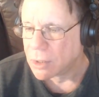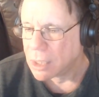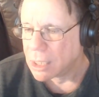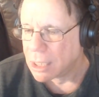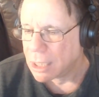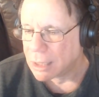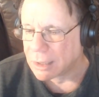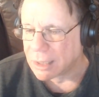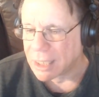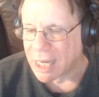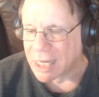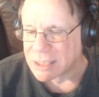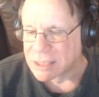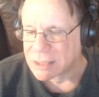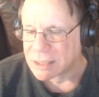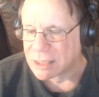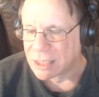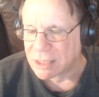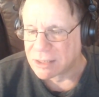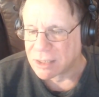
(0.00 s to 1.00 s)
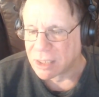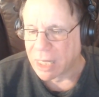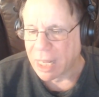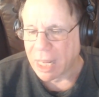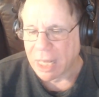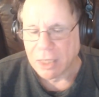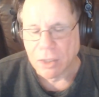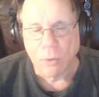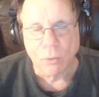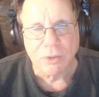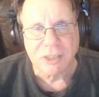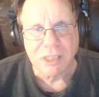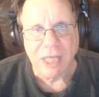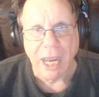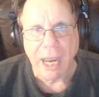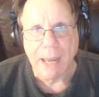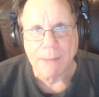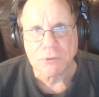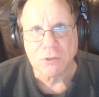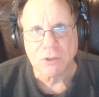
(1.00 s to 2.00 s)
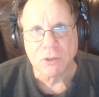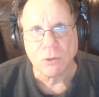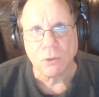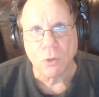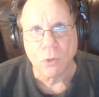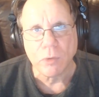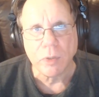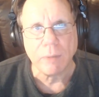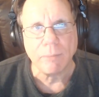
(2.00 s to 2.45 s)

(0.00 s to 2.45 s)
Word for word: Last season, Hader was absolutely